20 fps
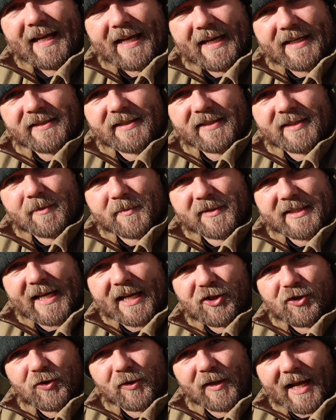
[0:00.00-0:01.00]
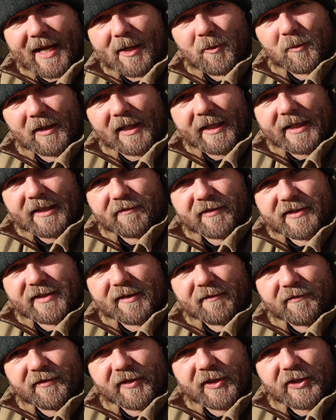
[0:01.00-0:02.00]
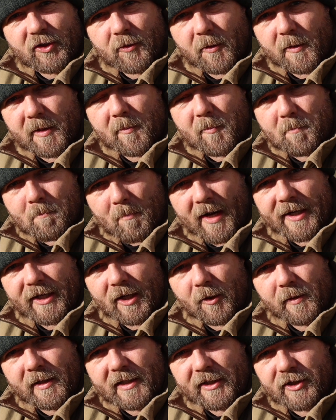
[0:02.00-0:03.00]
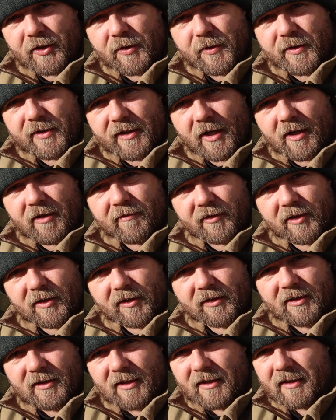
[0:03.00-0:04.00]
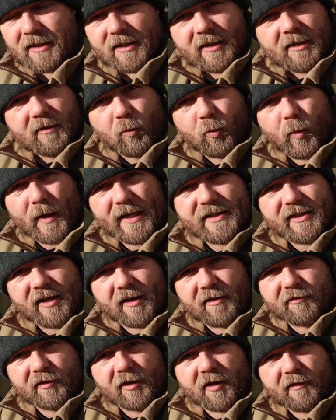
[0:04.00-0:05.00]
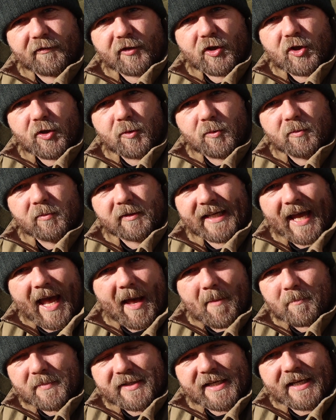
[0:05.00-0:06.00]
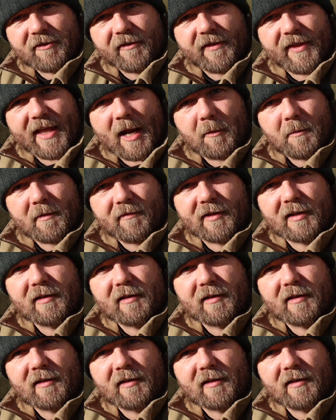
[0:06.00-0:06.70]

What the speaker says: it's a substantial outlay for something that you might only use over winter for a few camps here and there with the